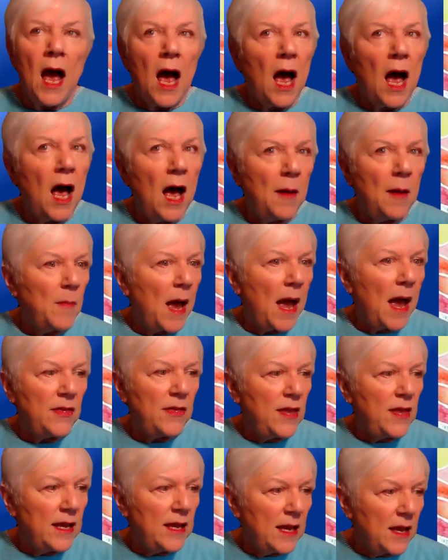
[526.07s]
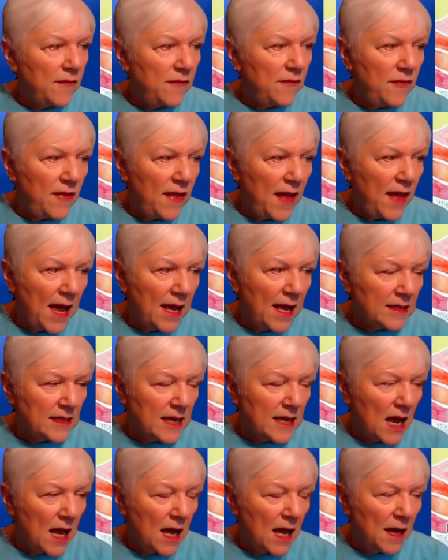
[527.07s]
I think of
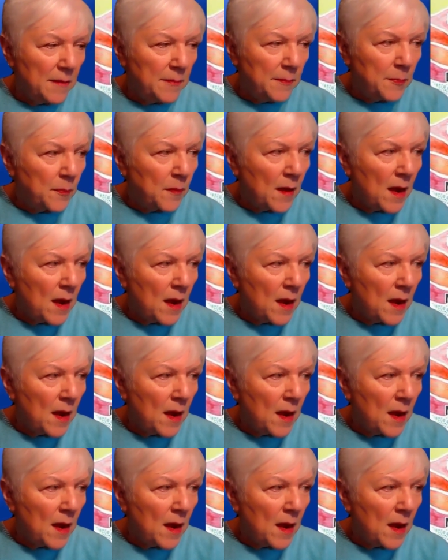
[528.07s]
that